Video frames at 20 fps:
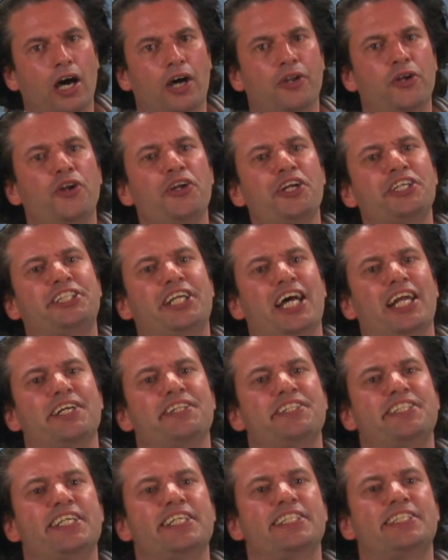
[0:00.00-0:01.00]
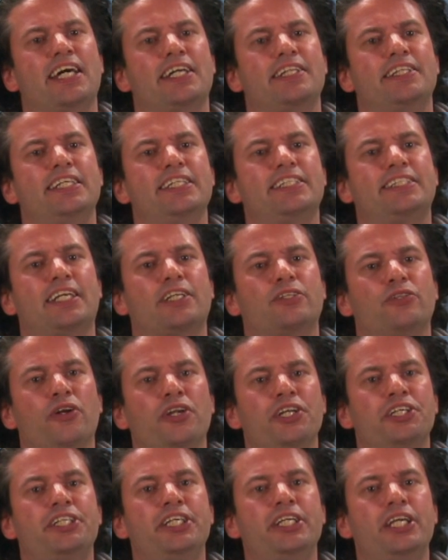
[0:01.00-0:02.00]
Another challenge is that this
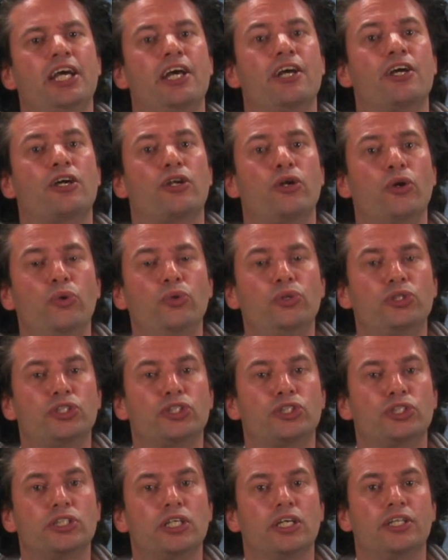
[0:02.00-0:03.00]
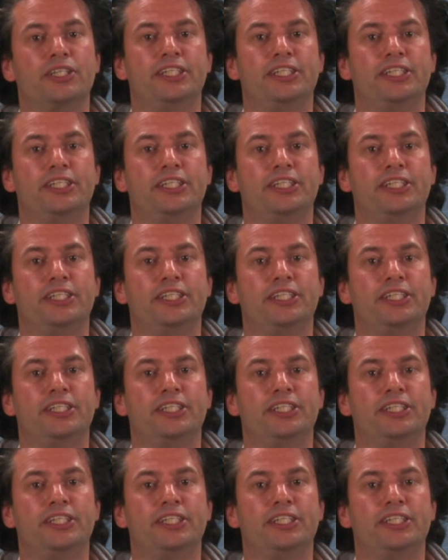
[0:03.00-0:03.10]
technology includes